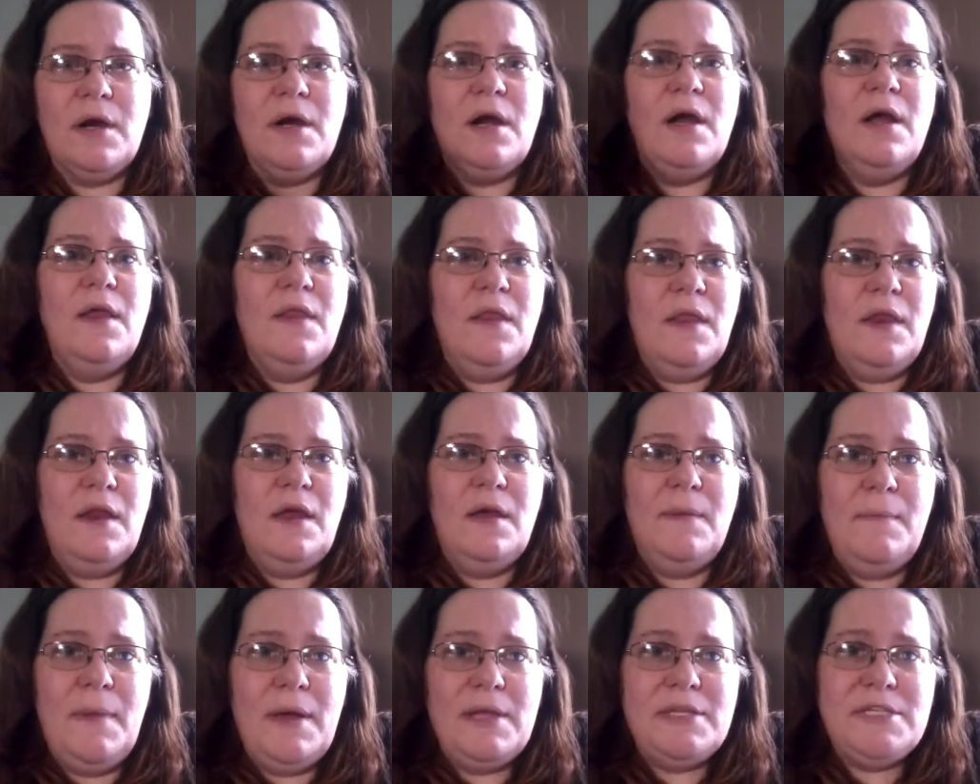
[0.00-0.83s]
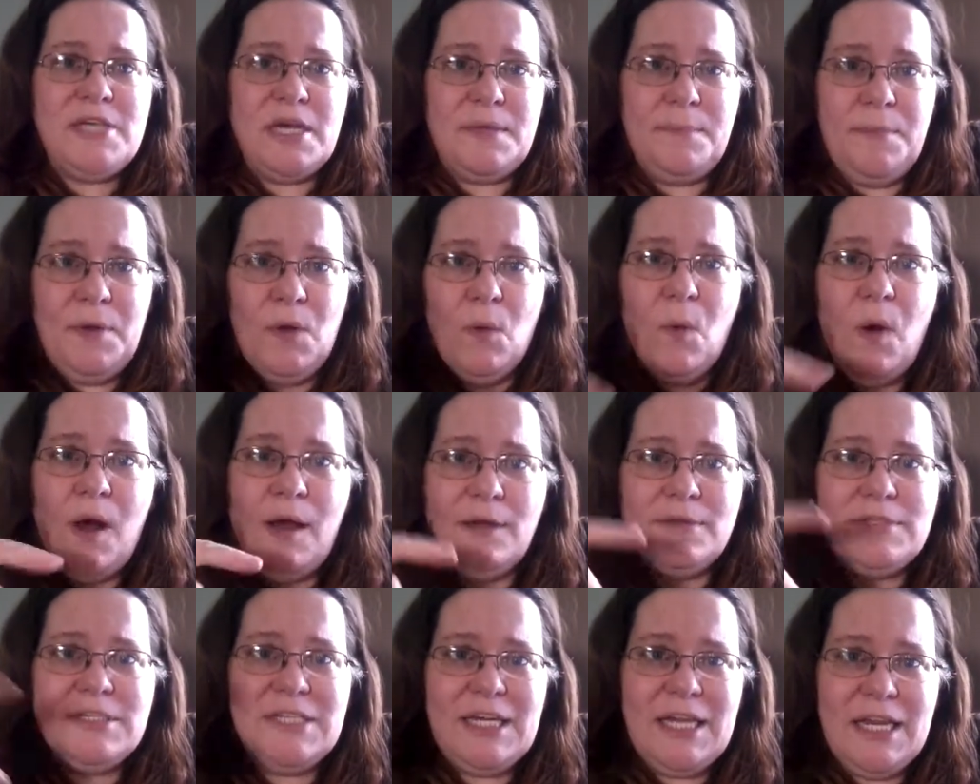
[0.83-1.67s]
and then it may take me a
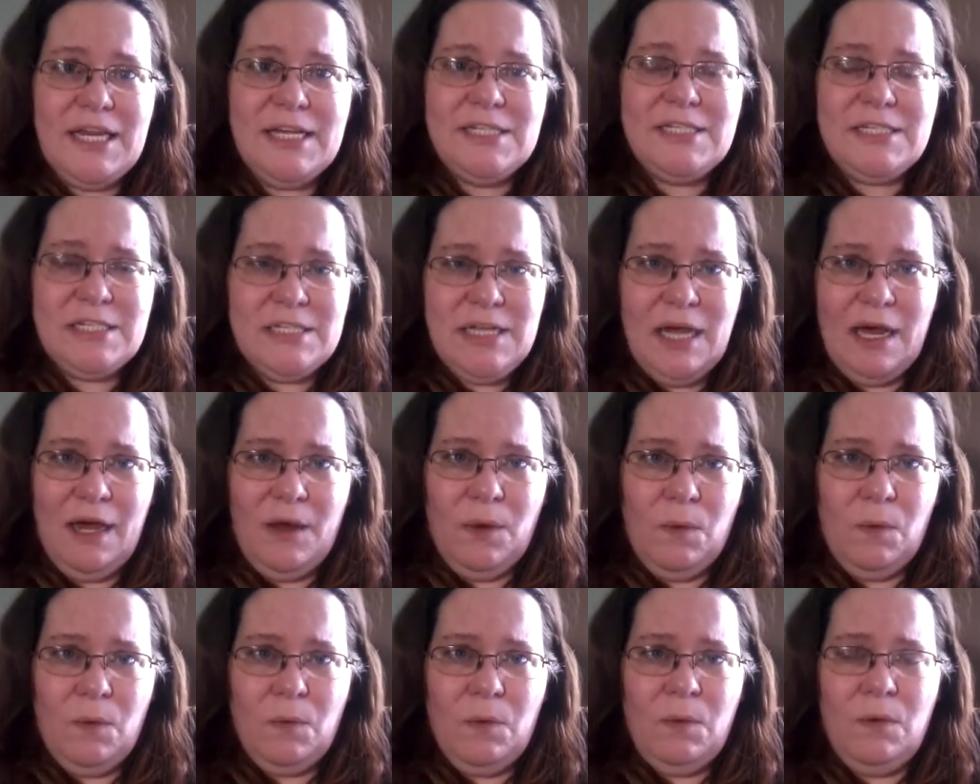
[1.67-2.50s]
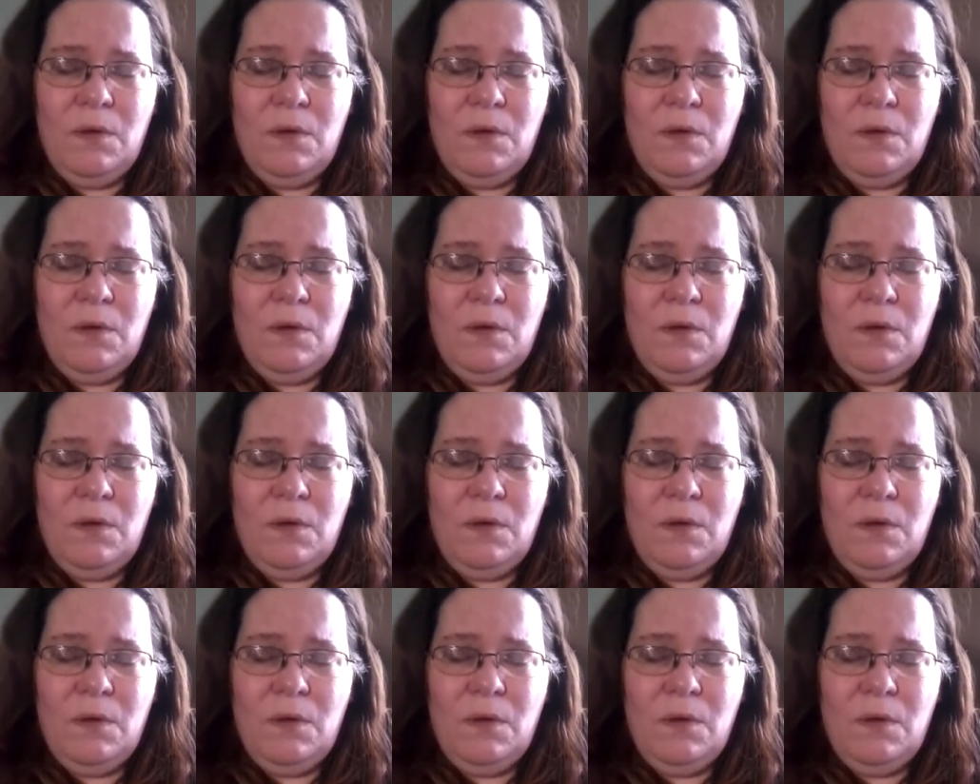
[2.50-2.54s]
while to get it sent out.